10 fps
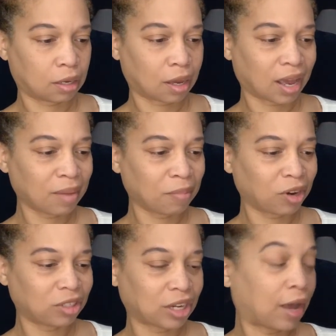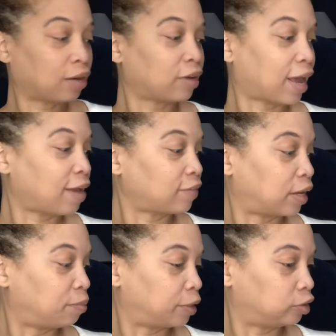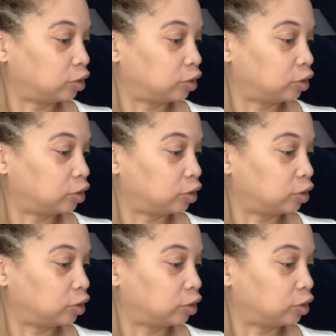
Eyebrow gel. I don't have eyebrow